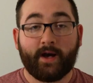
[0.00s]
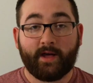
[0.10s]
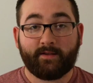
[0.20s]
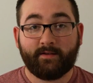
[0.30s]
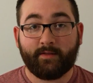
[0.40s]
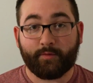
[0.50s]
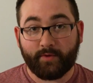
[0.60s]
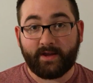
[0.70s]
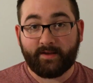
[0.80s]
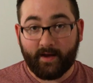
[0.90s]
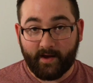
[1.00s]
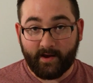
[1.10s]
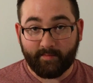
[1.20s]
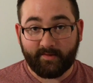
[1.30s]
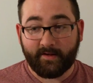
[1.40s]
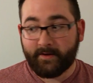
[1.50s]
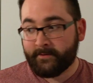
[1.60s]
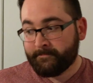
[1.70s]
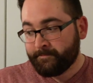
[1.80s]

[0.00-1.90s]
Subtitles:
shot 3 times